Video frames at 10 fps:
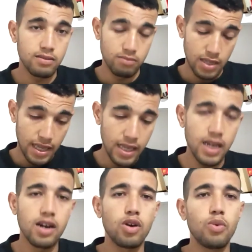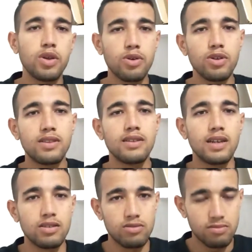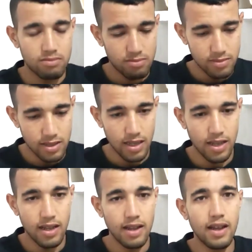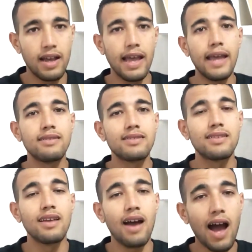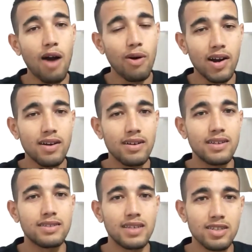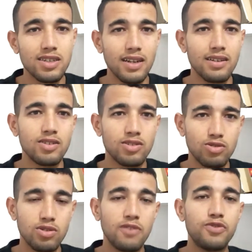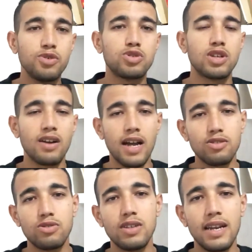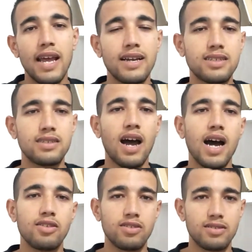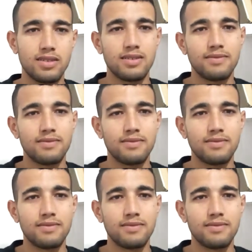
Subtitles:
here we could end our session to the future and to the next others.